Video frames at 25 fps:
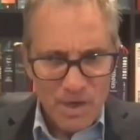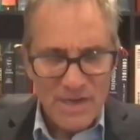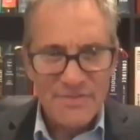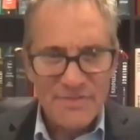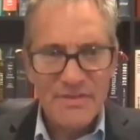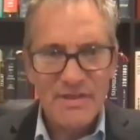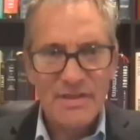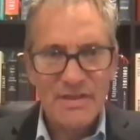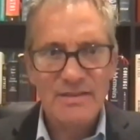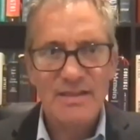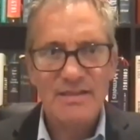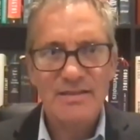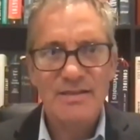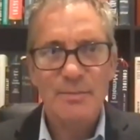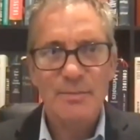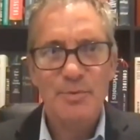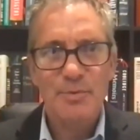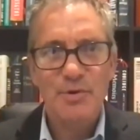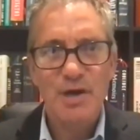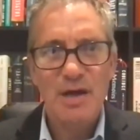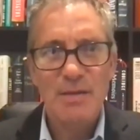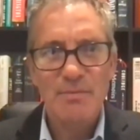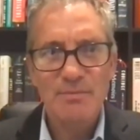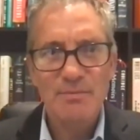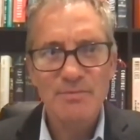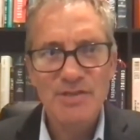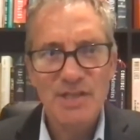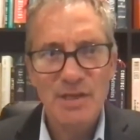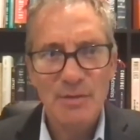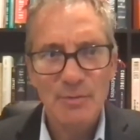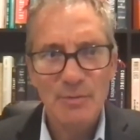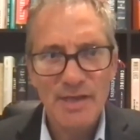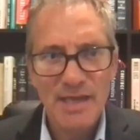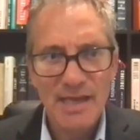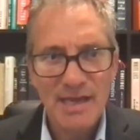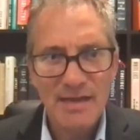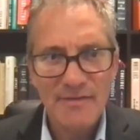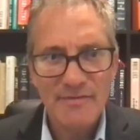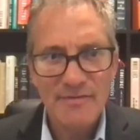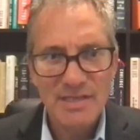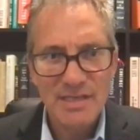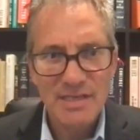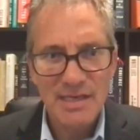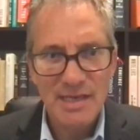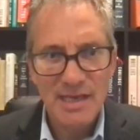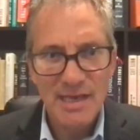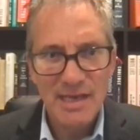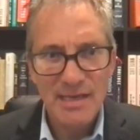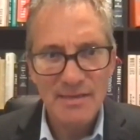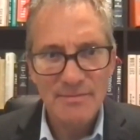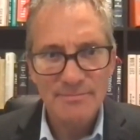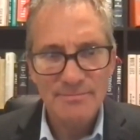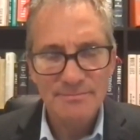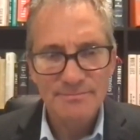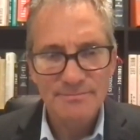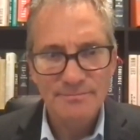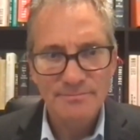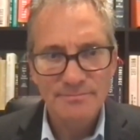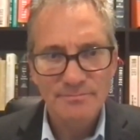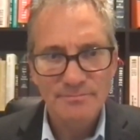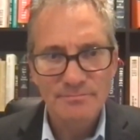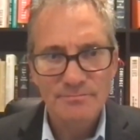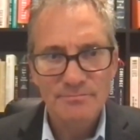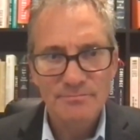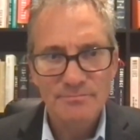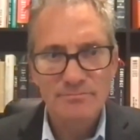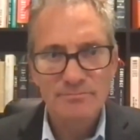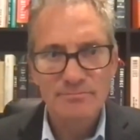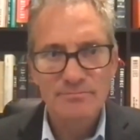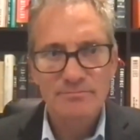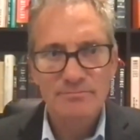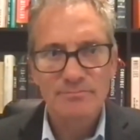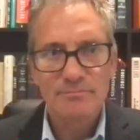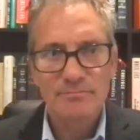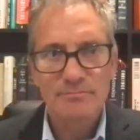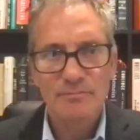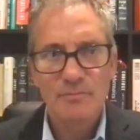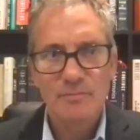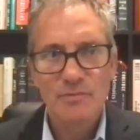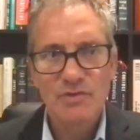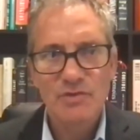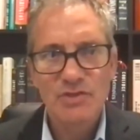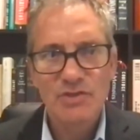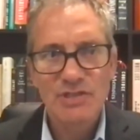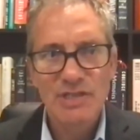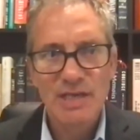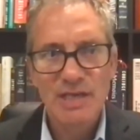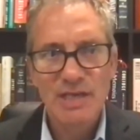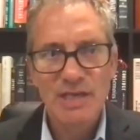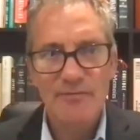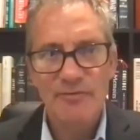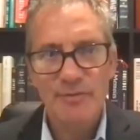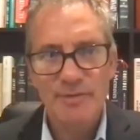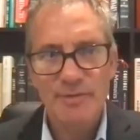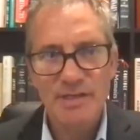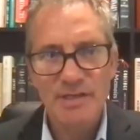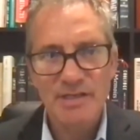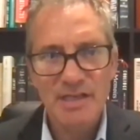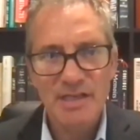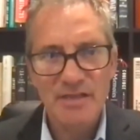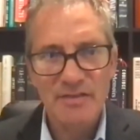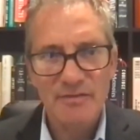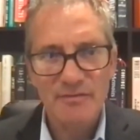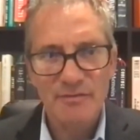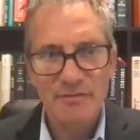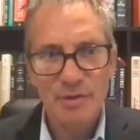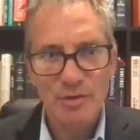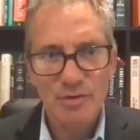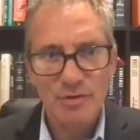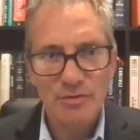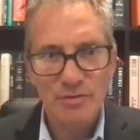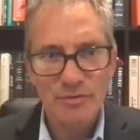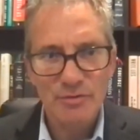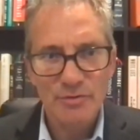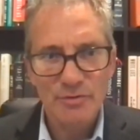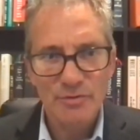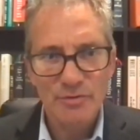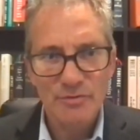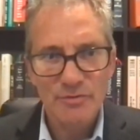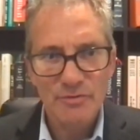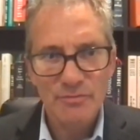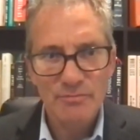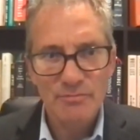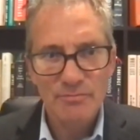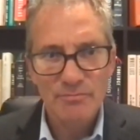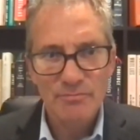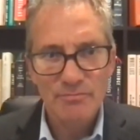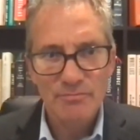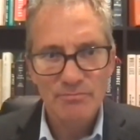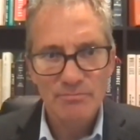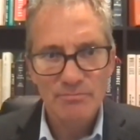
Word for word: I think that the problems that we have today stem from the death of local news.